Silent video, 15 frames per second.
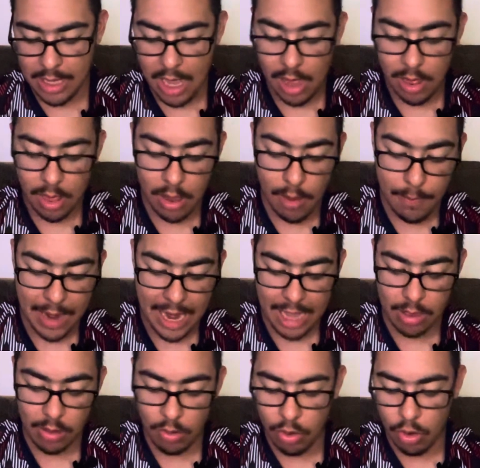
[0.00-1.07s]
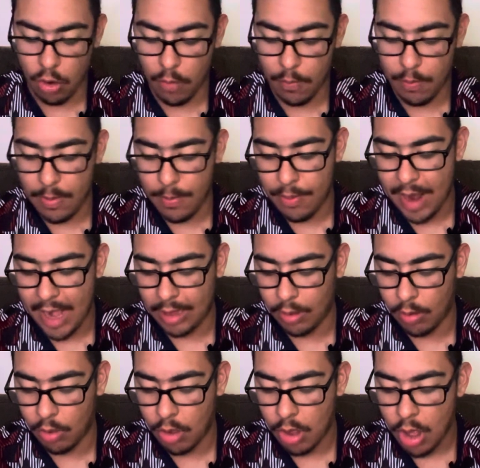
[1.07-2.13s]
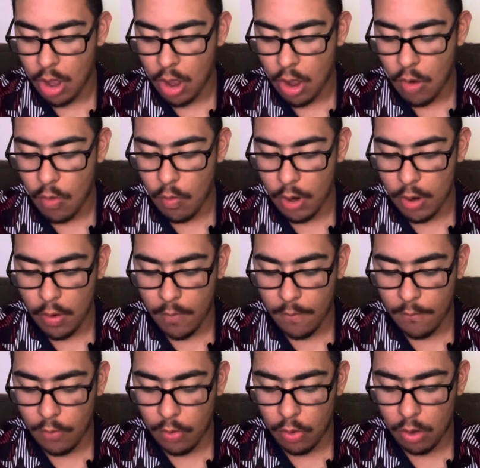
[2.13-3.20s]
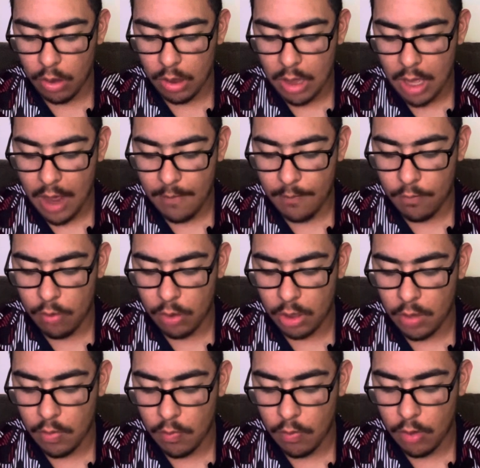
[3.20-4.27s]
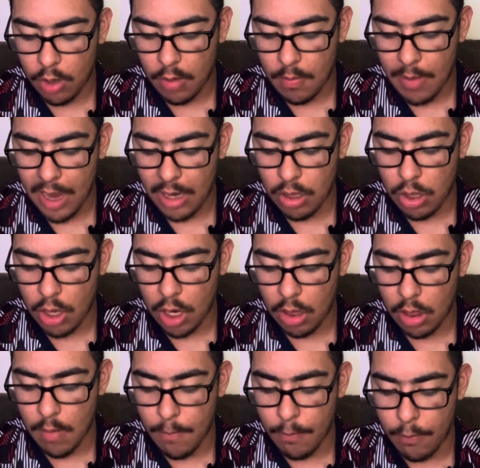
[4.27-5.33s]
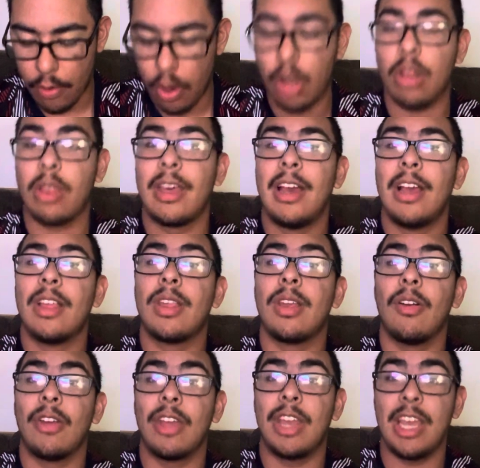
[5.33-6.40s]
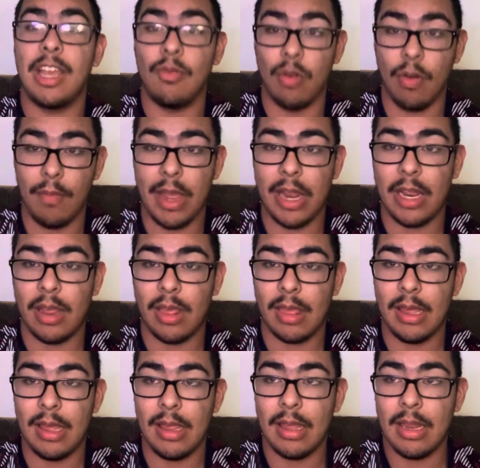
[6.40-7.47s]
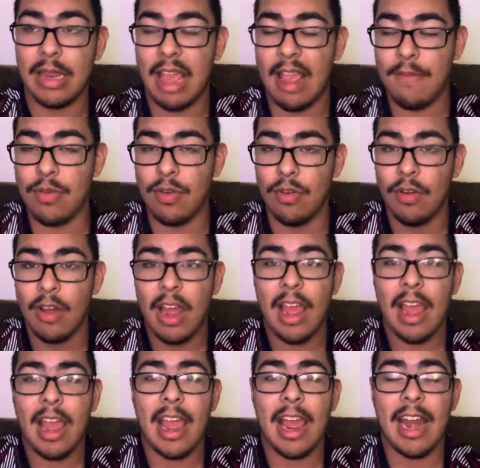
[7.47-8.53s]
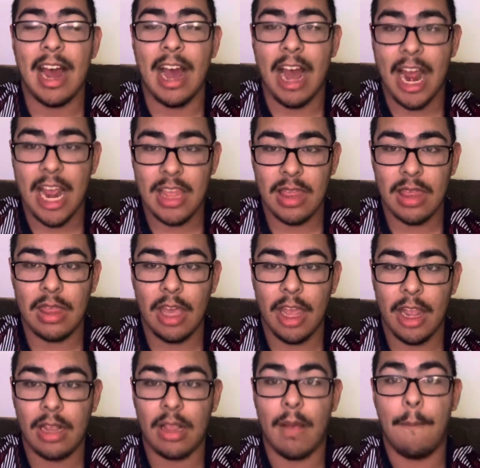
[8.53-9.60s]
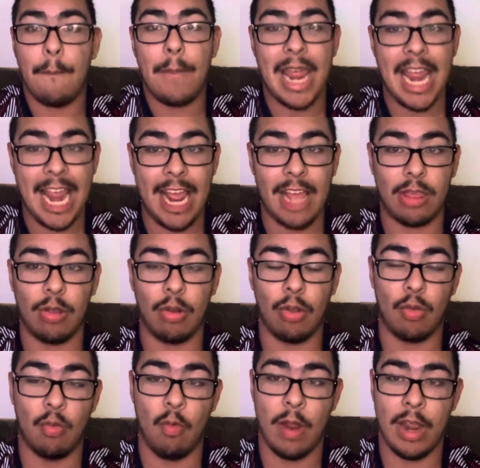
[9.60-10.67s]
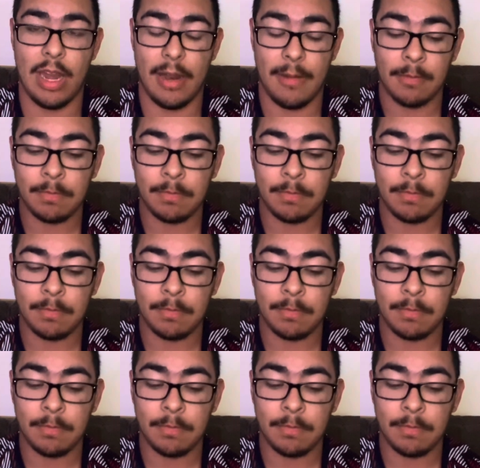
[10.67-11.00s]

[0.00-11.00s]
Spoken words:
Yes, the Panthers open practice window for top rookie running back Jonathan Brooks. So he will make his season debut. And I think the Panthers win it.